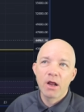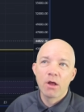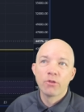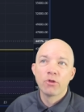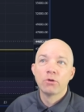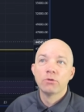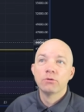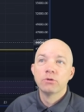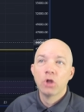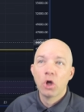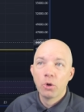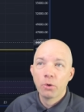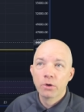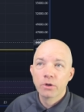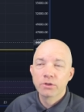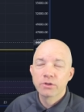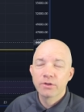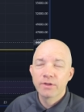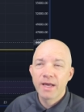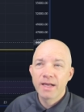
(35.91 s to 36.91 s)
although
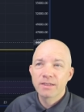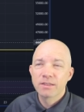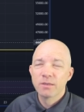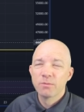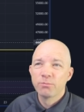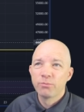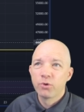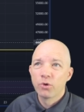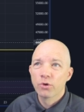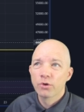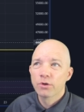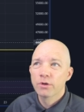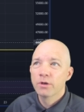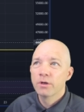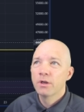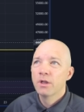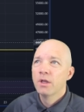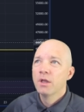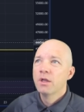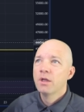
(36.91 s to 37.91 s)
lower, so that's
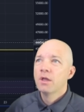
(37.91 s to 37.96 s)
important.